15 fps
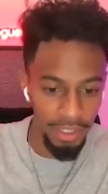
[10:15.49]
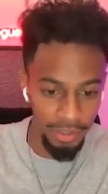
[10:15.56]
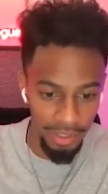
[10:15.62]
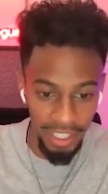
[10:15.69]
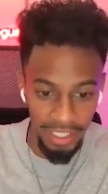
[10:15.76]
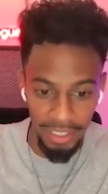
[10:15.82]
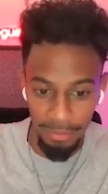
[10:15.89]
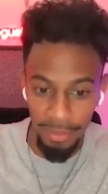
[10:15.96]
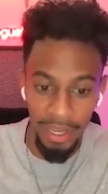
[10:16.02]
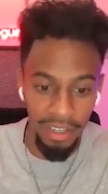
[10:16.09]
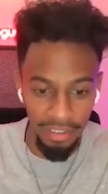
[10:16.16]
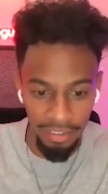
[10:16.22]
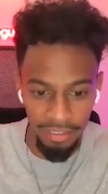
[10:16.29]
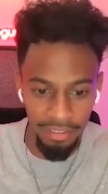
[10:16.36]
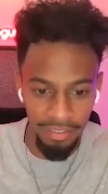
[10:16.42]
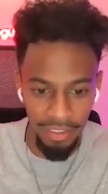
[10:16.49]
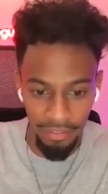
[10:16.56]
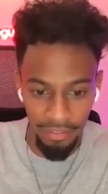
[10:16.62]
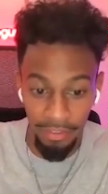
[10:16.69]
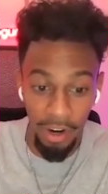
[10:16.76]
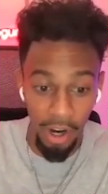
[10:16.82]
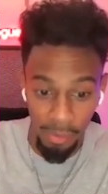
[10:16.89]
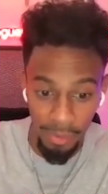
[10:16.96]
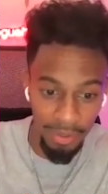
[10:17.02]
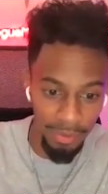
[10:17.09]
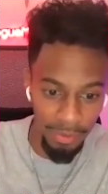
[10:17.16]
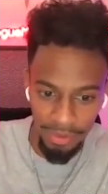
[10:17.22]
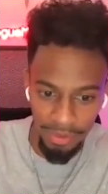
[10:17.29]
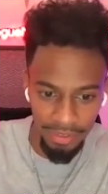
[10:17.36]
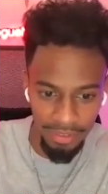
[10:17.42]
So that competitive environment
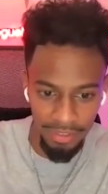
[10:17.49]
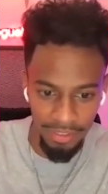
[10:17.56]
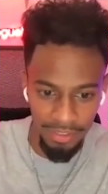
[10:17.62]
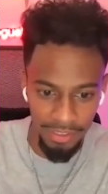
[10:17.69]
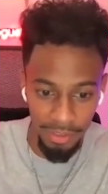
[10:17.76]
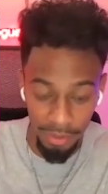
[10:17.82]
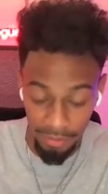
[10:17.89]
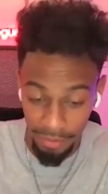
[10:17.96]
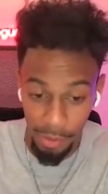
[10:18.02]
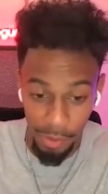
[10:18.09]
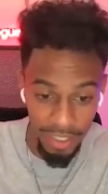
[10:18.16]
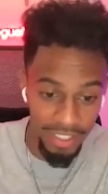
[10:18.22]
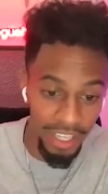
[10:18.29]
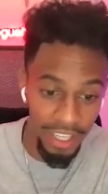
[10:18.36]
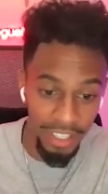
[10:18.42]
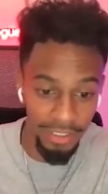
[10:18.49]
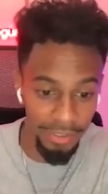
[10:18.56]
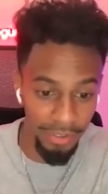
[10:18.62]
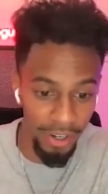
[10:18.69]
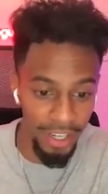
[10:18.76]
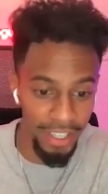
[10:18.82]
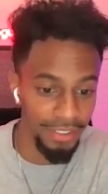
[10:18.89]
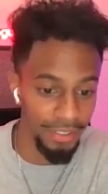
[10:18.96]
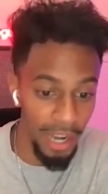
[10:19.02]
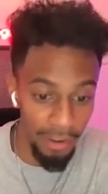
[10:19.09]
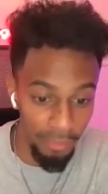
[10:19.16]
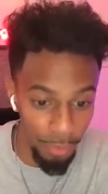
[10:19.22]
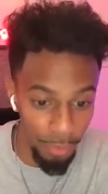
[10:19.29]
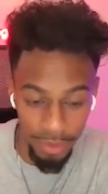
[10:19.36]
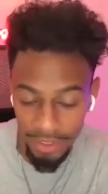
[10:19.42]
was very intense, right? So
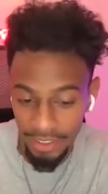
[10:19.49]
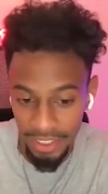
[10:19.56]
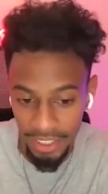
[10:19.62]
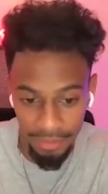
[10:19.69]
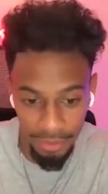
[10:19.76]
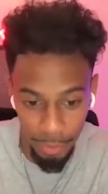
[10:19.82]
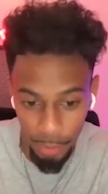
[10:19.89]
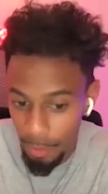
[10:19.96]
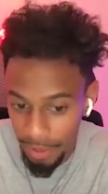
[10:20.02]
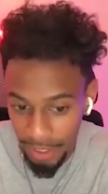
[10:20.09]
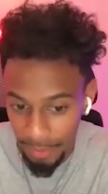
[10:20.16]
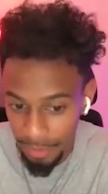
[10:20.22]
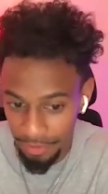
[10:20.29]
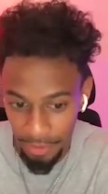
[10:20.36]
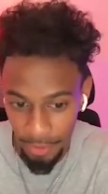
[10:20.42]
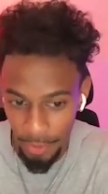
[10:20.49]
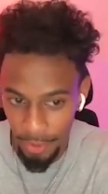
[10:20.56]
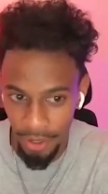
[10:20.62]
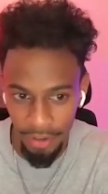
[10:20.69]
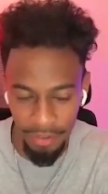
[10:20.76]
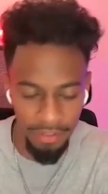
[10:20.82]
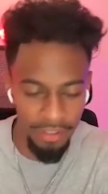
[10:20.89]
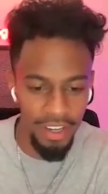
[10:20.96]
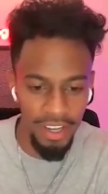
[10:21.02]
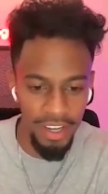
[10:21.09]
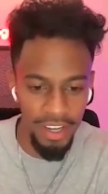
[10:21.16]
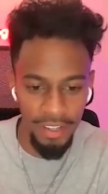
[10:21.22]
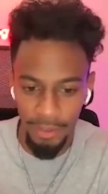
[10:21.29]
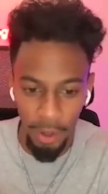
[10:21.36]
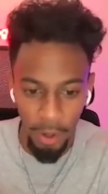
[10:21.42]
everyone could see. If you weren't picking up the phone enough,
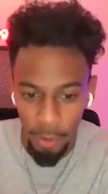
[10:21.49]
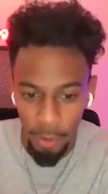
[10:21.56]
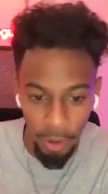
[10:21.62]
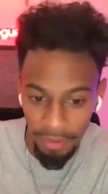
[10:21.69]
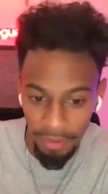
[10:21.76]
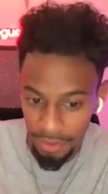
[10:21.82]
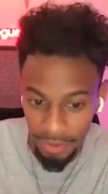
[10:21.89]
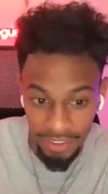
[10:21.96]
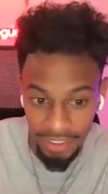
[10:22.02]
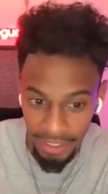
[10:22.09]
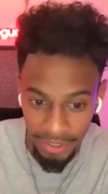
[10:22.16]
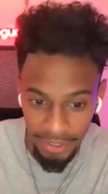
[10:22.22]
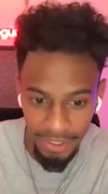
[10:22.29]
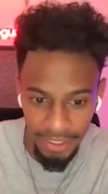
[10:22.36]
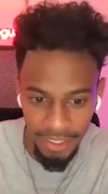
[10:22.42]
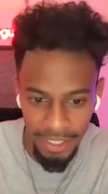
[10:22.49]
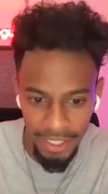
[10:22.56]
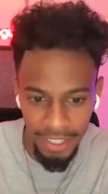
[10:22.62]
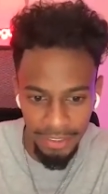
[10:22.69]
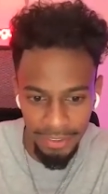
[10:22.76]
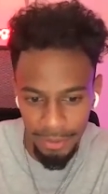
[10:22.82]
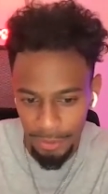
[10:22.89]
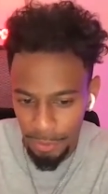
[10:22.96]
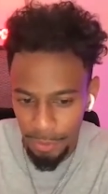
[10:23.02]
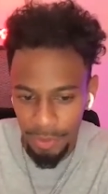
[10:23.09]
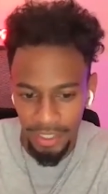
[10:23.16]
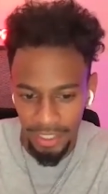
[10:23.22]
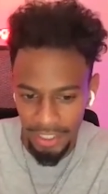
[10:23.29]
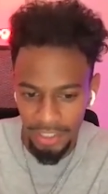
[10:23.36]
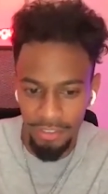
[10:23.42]
the whole office could see you. So it's
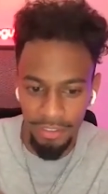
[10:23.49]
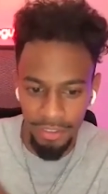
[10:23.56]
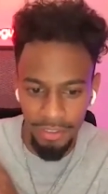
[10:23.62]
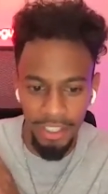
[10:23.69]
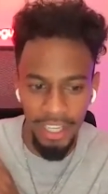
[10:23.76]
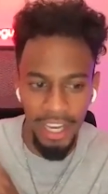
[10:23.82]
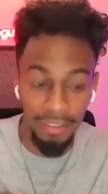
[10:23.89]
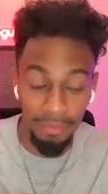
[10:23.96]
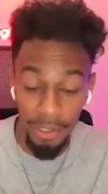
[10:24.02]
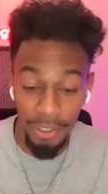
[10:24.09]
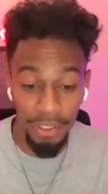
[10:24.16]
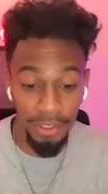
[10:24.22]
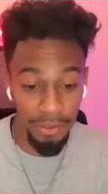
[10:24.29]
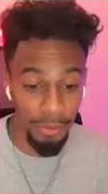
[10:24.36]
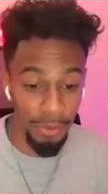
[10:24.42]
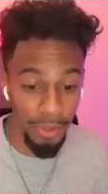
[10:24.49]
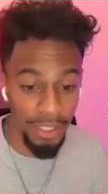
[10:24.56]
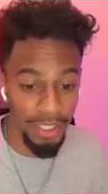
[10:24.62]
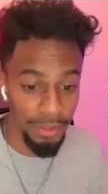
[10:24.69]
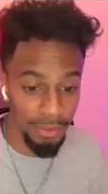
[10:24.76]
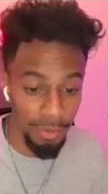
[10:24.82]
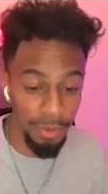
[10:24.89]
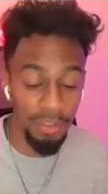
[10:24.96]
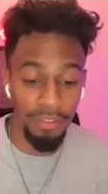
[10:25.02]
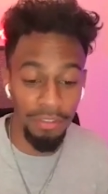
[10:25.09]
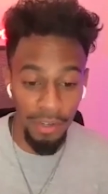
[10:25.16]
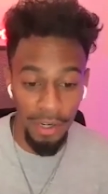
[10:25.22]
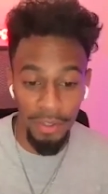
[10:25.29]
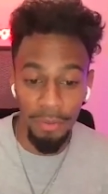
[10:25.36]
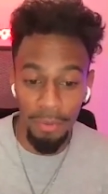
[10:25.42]
almost like, especially as a rookie, it was almost
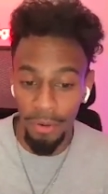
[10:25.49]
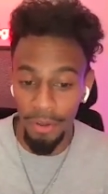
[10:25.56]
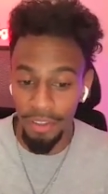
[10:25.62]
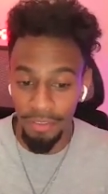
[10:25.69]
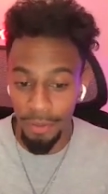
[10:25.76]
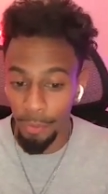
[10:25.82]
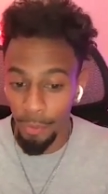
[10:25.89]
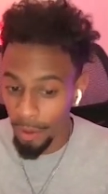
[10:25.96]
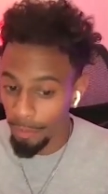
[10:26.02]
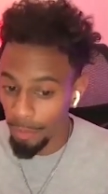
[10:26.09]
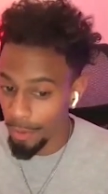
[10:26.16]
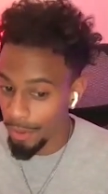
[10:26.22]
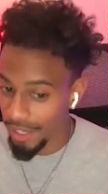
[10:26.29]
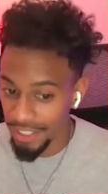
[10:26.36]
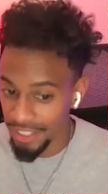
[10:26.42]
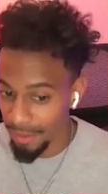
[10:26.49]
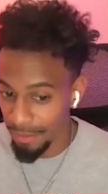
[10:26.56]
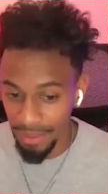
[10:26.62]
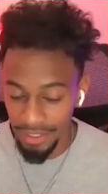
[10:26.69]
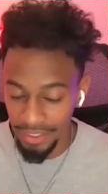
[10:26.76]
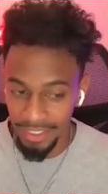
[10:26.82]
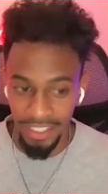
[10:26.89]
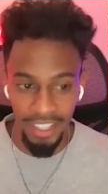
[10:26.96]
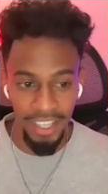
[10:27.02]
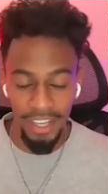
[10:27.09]
frowned upon if you weren't putting in the numbers.